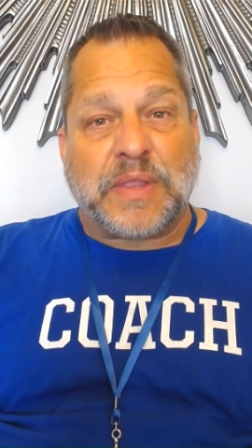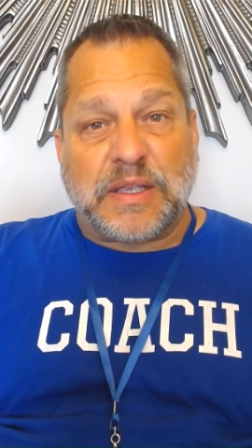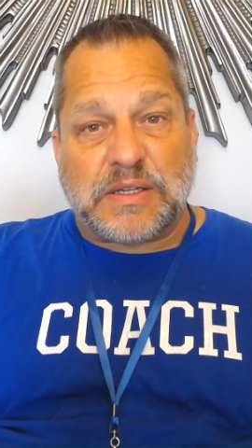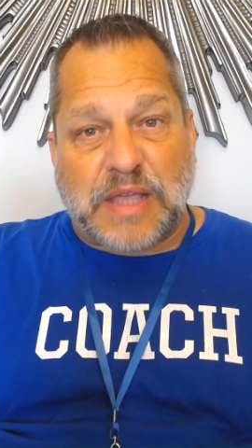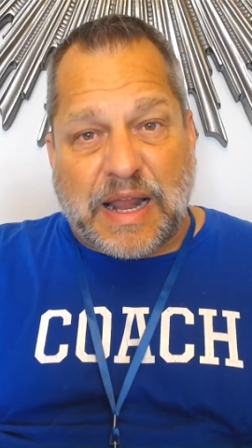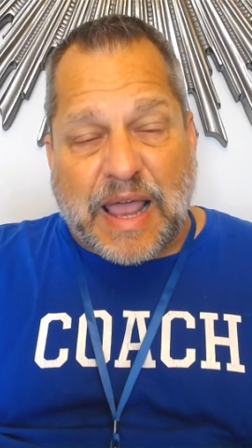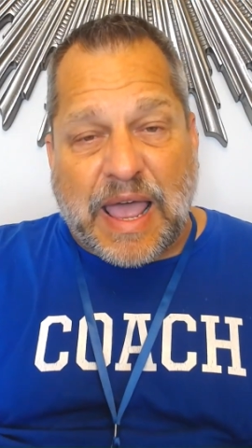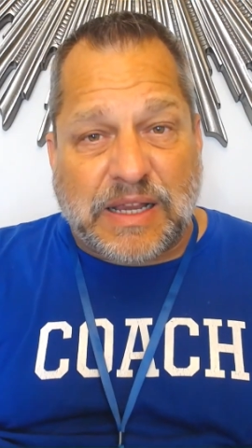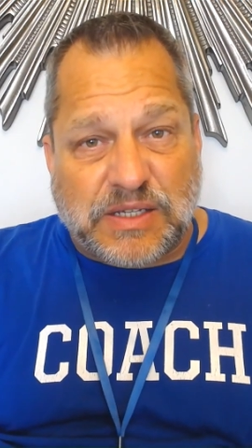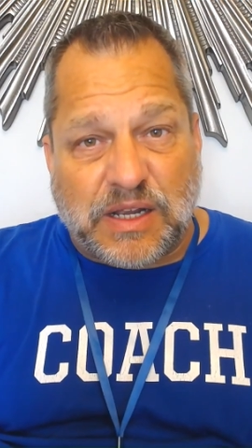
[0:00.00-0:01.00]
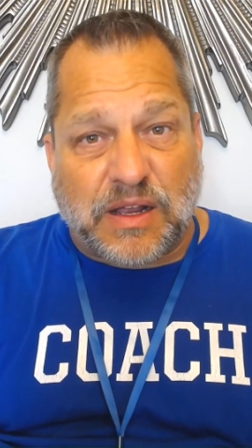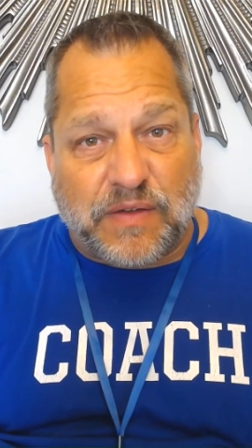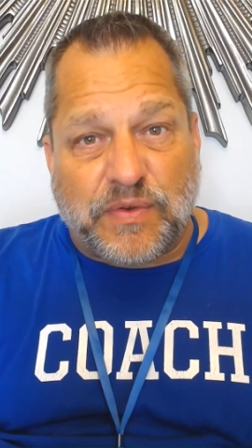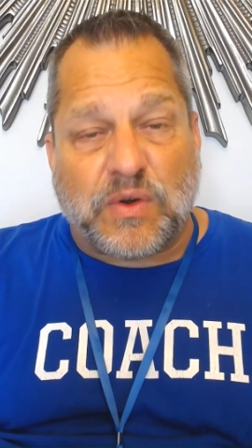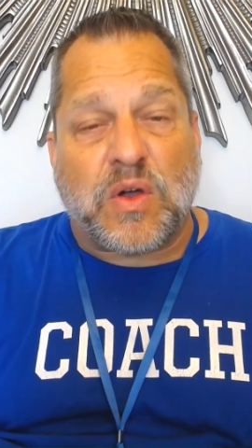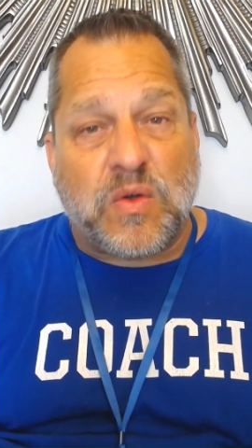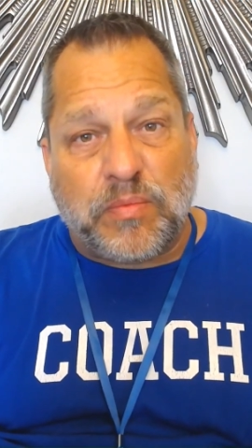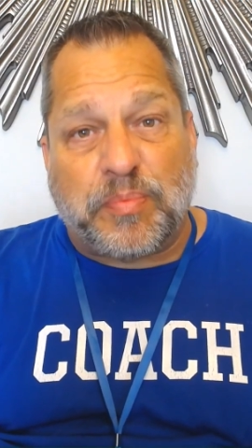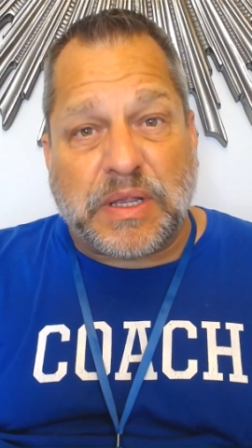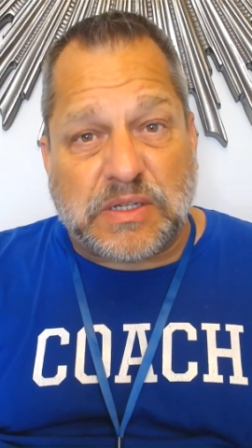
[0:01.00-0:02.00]
is that asset of your own
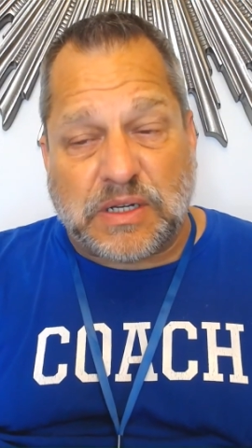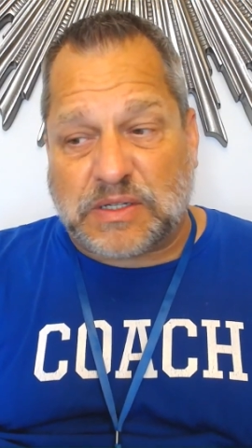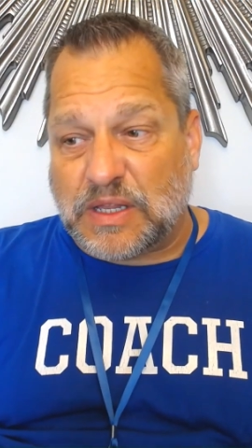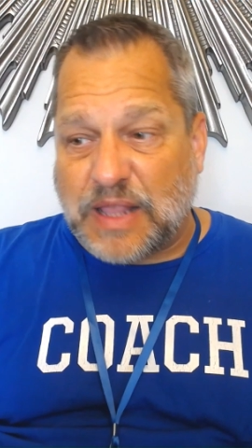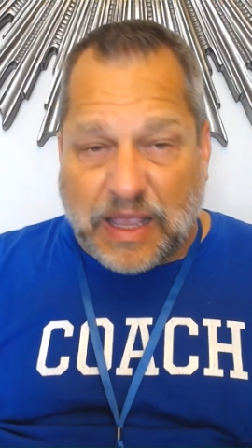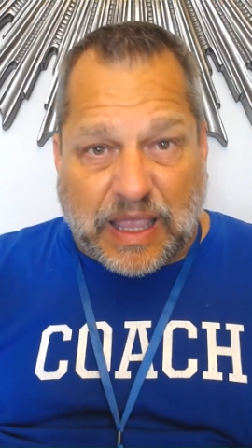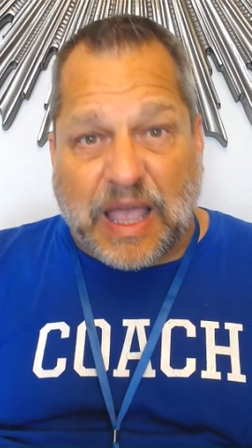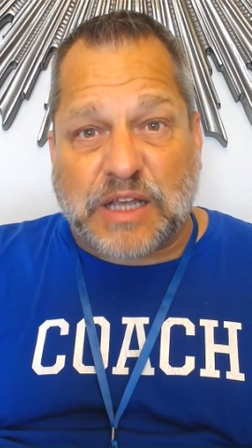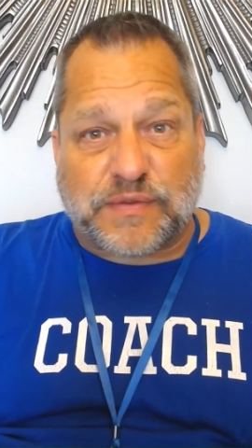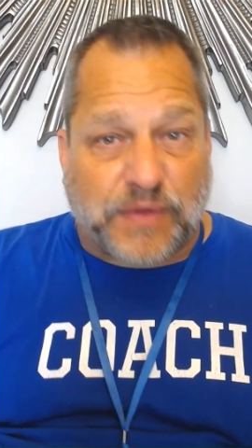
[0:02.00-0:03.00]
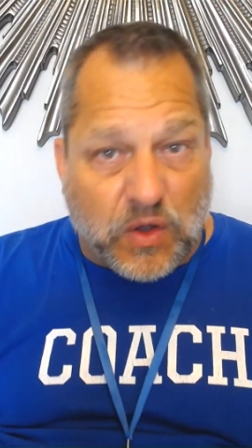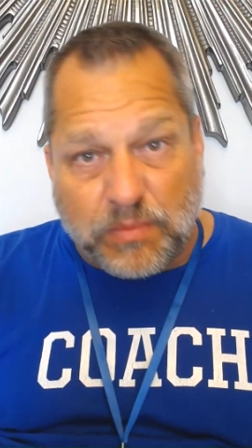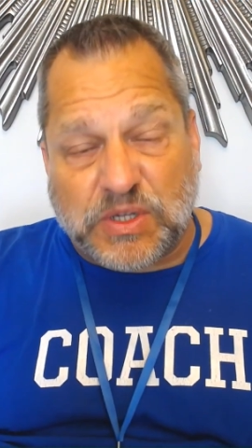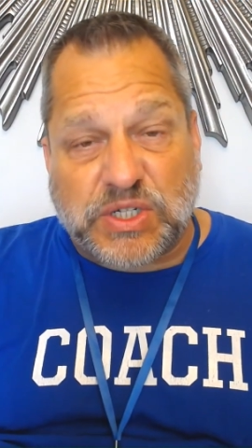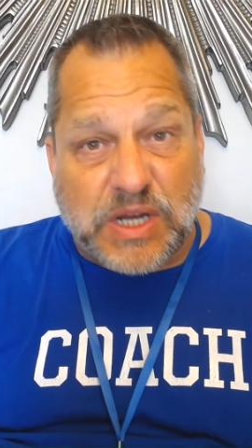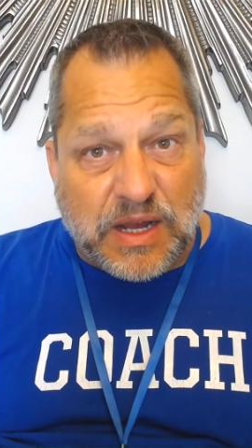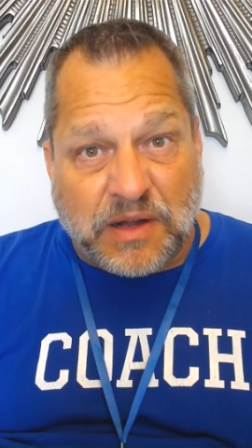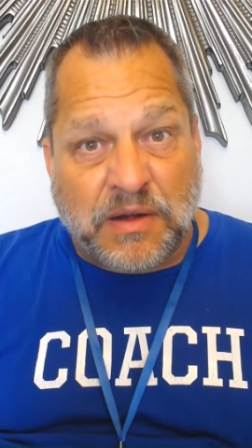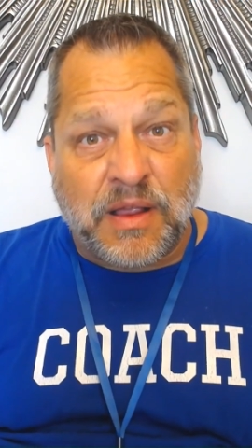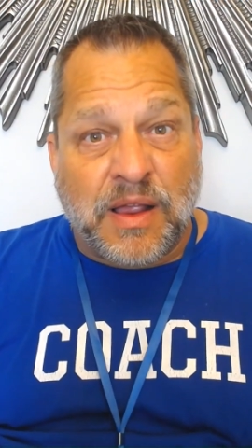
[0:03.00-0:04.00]
business and that cash flow
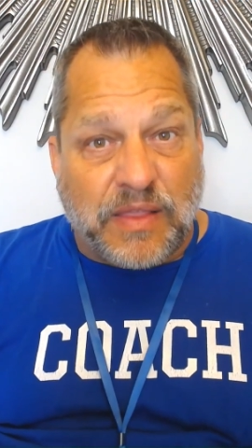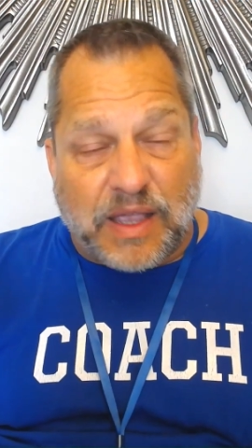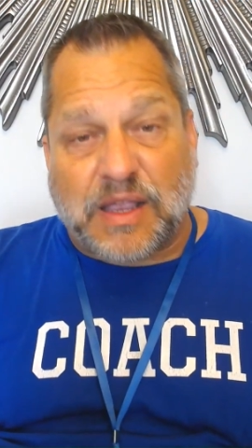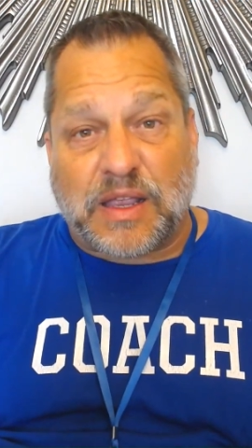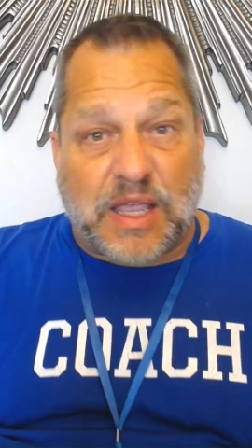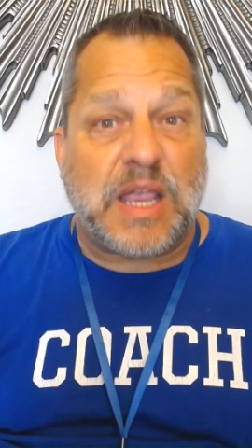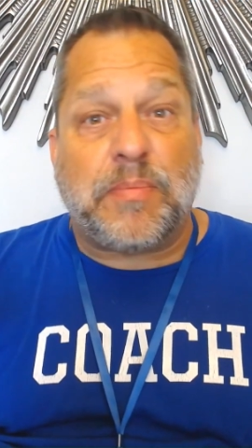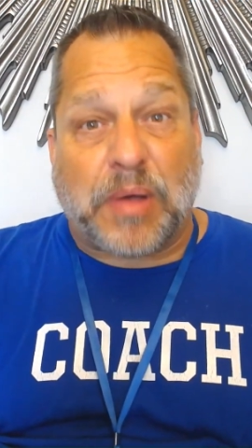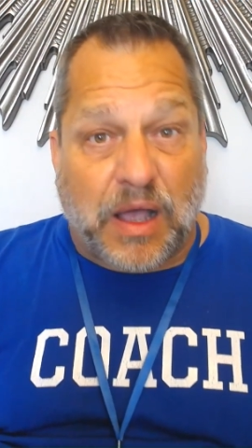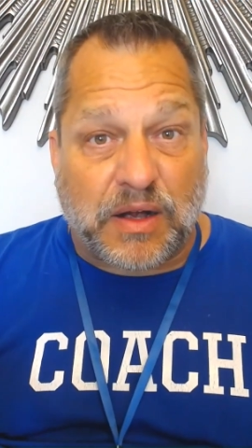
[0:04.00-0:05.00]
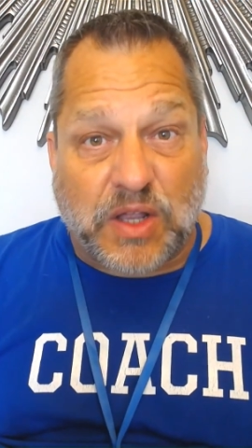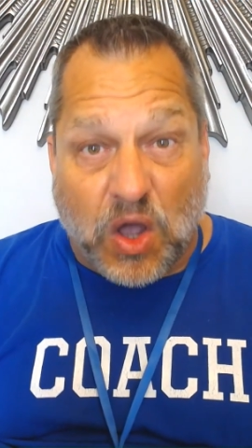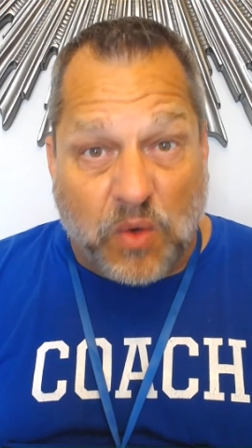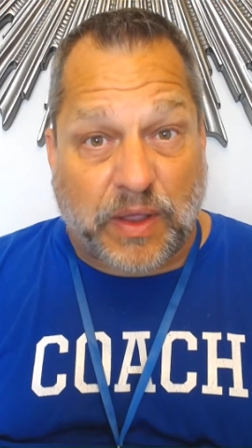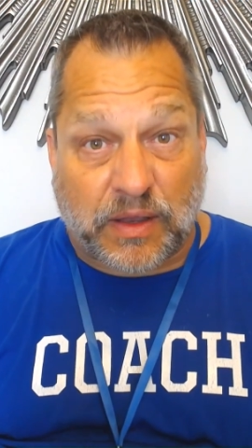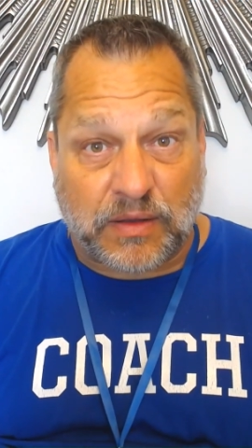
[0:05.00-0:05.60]
machine that can keep on going.